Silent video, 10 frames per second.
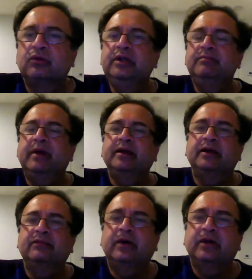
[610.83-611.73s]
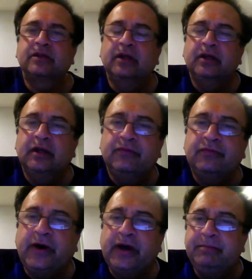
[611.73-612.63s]
In magnetic flux,
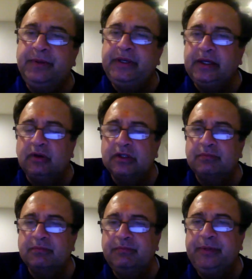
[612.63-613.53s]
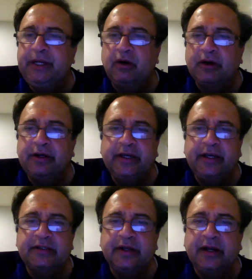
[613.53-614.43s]
phi b equals b dot dA
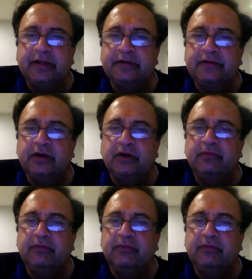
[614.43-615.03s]
is greater than 0.